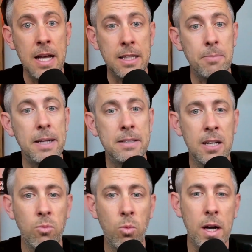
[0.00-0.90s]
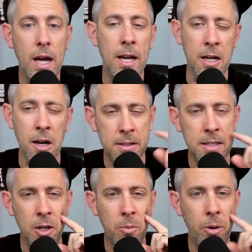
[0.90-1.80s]
Depends on what kind of
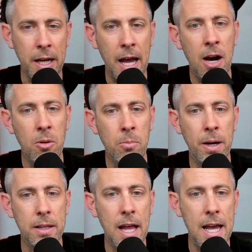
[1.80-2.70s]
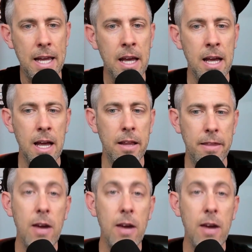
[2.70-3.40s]
content you're putting out, but like they